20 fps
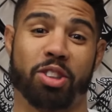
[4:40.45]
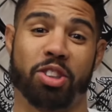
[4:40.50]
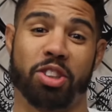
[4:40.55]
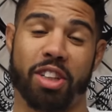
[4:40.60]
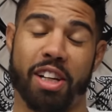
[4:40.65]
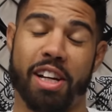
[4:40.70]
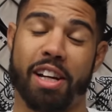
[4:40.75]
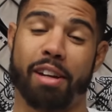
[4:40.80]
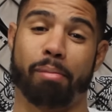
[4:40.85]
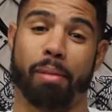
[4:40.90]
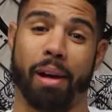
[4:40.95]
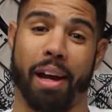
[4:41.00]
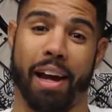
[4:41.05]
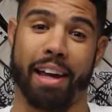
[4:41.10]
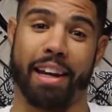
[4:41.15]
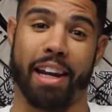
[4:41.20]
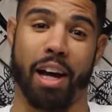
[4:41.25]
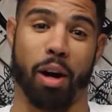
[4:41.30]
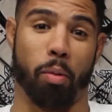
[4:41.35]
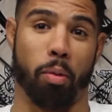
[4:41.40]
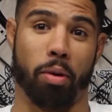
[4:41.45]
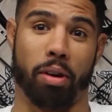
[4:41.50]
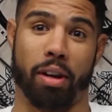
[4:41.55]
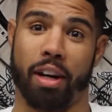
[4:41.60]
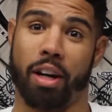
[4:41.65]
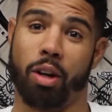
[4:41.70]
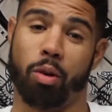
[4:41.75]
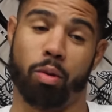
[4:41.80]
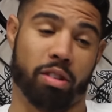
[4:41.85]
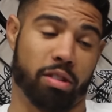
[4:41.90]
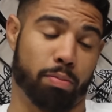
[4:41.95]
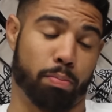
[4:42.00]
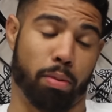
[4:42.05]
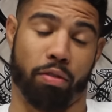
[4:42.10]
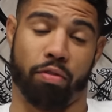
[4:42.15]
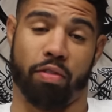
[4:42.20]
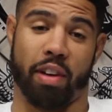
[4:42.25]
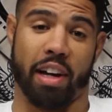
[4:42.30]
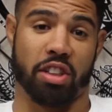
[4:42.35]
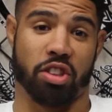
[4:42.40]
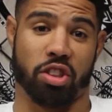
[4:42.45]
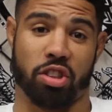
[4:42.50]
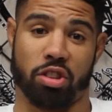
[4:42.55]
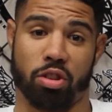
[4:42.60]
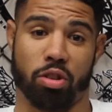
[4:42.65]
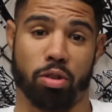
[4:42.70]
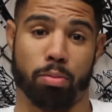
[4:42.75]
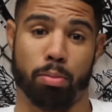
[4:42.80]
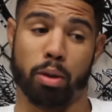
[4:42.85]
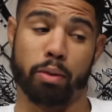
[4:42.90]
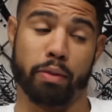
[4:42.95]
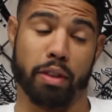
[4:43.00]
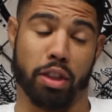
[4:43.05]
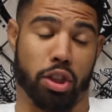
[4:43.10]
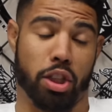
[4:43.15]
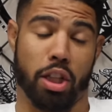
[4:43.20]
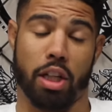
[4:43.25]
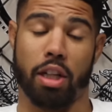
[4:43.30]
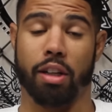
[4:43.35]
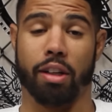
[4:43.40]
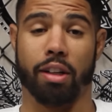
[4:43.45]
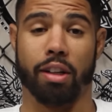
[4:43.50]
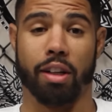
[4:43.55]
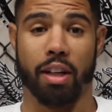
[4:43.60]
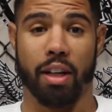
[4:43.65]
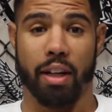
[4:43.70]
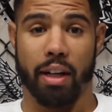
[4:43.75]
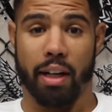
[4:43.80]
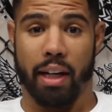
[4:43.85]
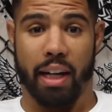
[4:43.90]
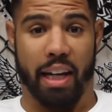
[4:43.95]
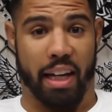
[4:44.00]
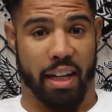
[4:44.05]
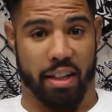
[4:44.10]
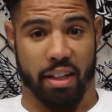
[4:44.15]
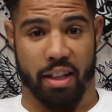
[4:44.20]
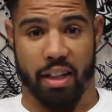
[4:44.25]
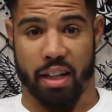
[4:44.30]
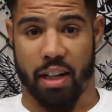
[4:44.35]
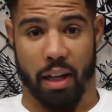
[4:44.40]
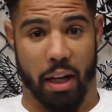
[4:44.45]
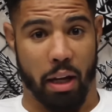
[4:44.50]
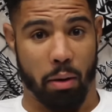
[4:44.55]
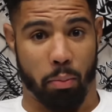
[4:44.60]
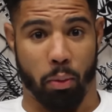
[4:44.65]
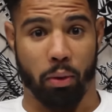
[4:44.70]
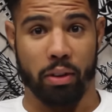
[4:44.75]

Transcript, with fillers: shit, man, that we did. It was professional movie shit, and uh, it